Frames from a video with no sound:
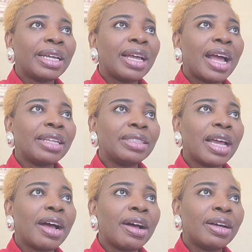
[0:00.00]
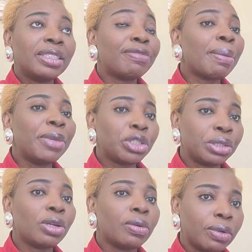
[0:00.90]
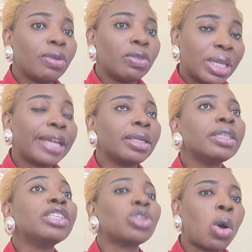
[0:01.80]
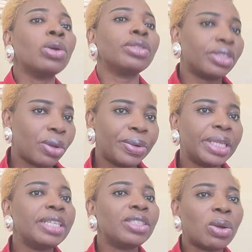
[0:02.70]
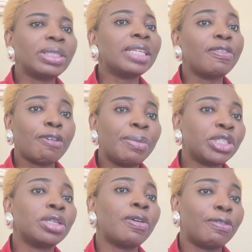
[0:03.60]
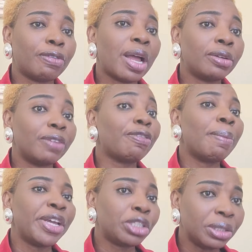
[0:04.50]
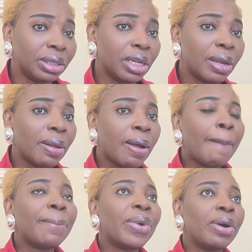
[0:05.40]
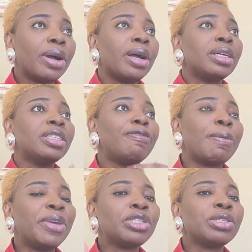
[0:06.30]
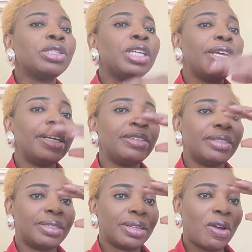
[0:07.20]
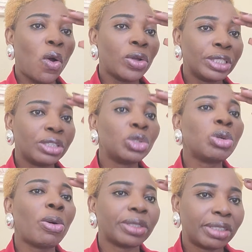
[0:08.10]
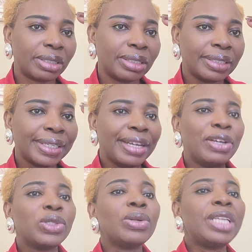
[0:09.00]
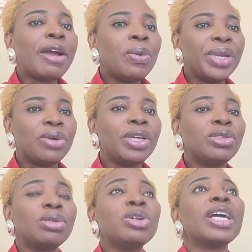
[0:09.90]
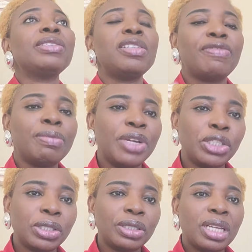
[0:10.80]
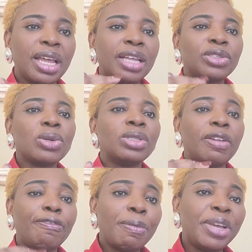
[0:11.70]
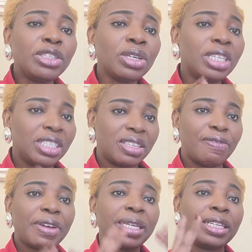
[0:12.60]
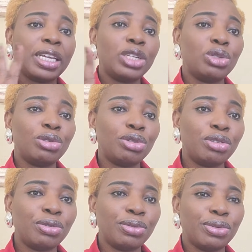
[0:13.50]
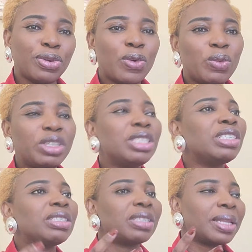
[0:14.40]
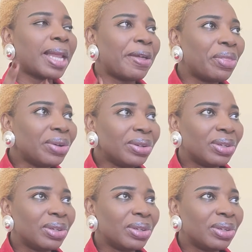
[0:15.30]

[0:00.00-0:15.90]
and defamational, like it's on sorry, is under defamation of defamation, but defamation is under tort. So now we're going to look at defamation. So defamation is divided into two, which is slander